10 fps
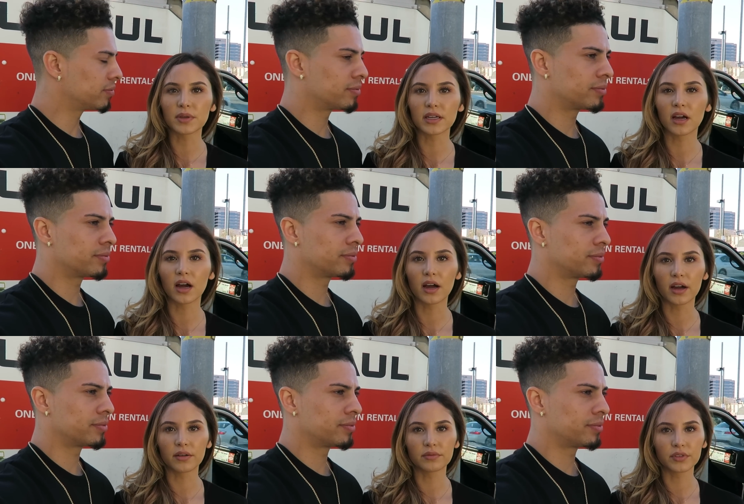Speaker 1: to be,
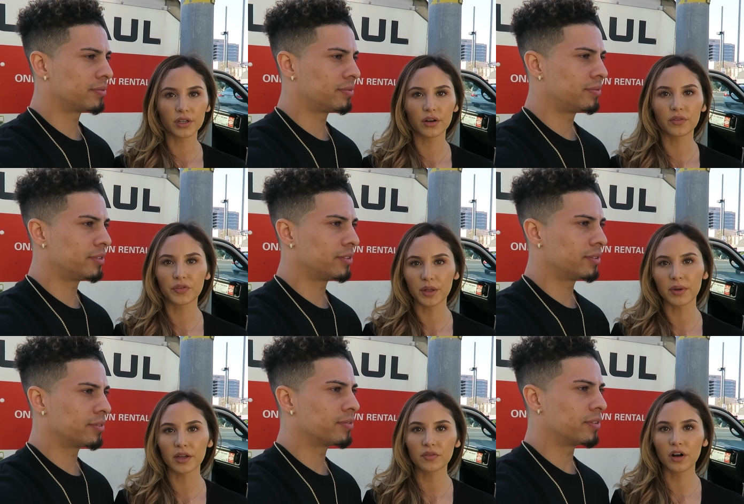uh, you know,
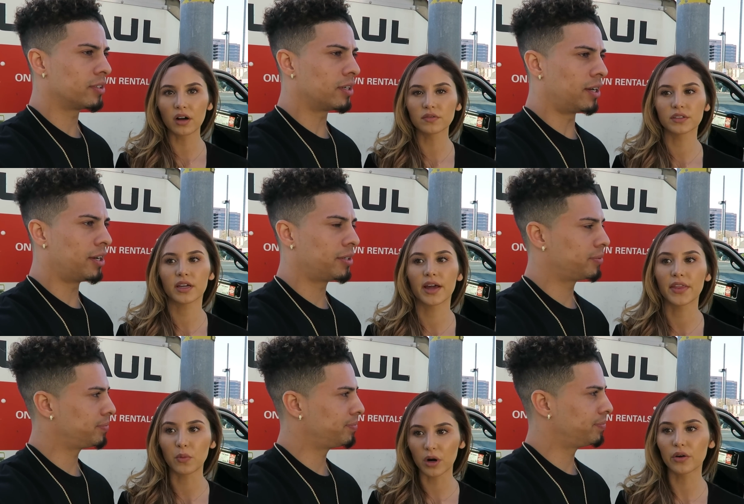filming involved, uh-huh. and
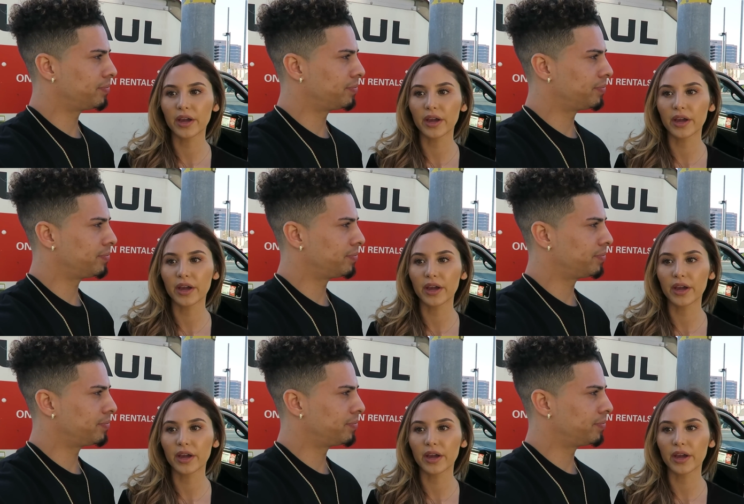they were